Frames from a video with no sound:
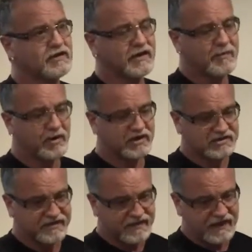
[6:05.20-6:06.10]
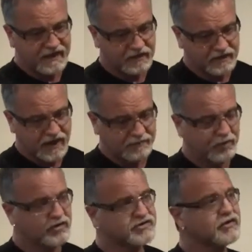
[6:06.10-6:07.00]
Did they punish that
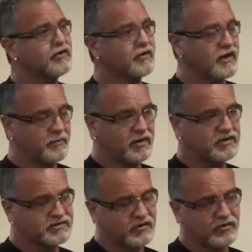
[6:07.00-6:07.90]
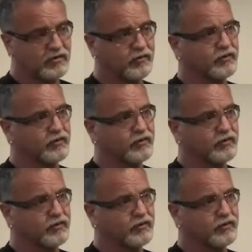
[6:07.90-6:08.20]
person, or did they punish the whole